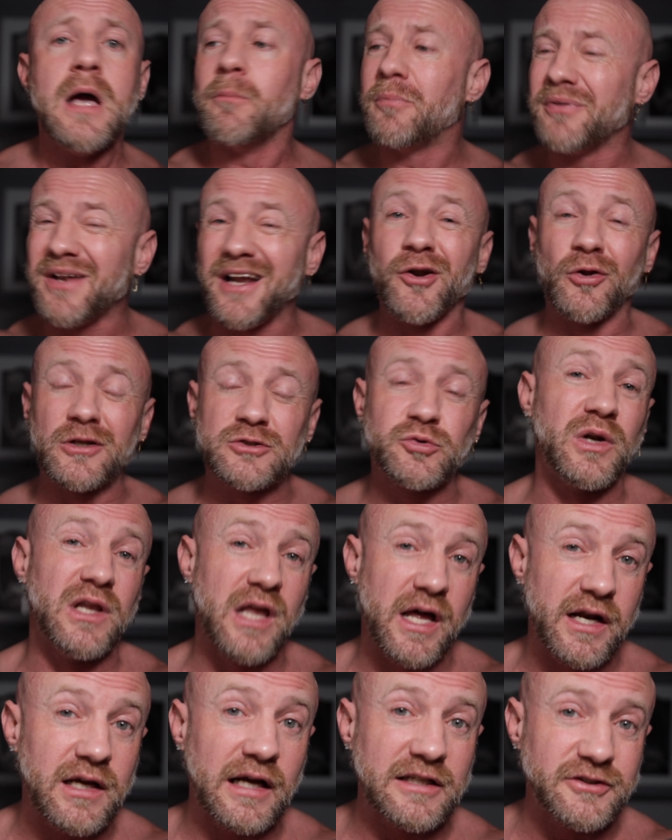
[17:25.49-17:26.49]
but I know that's what a
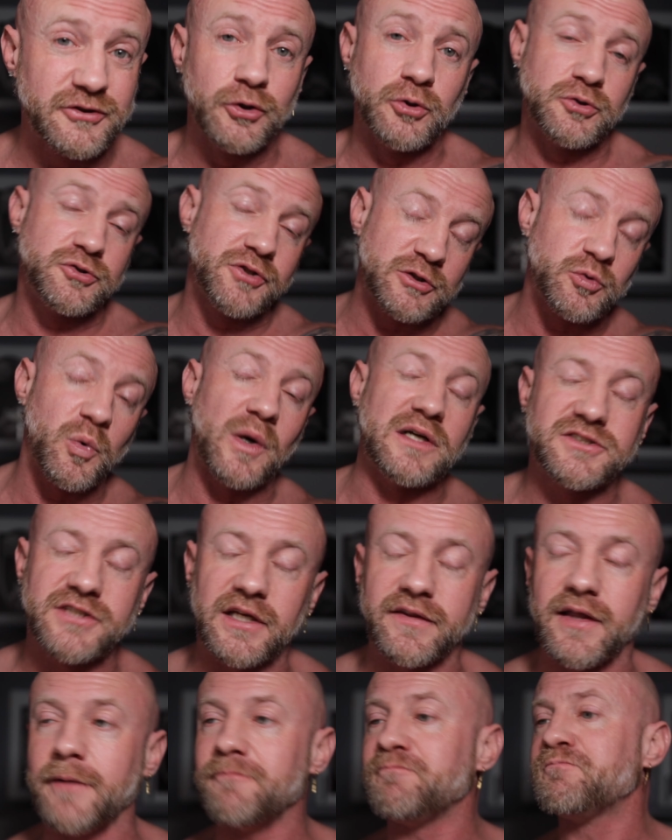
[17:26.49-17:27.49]
lot of guys do, so that's why I
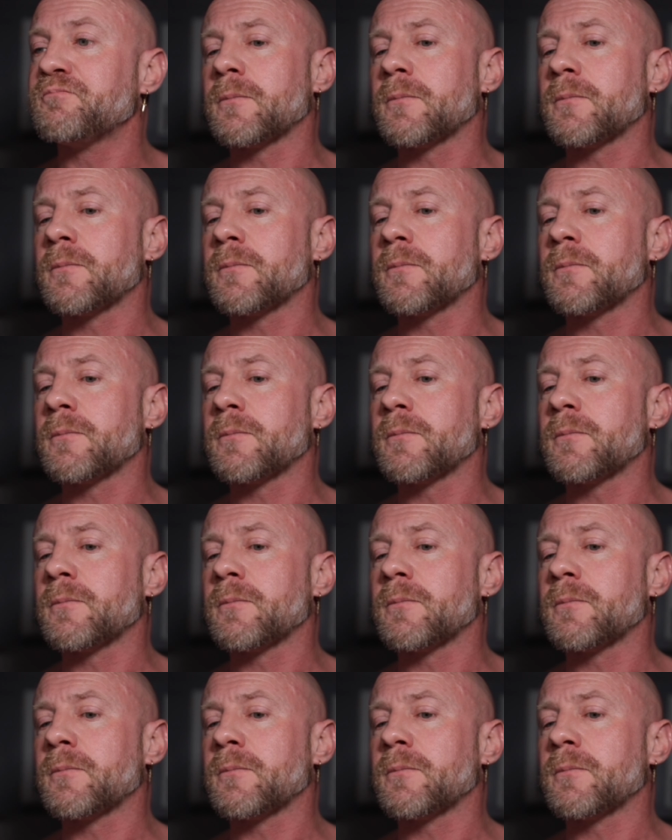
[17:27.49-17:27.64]
said that.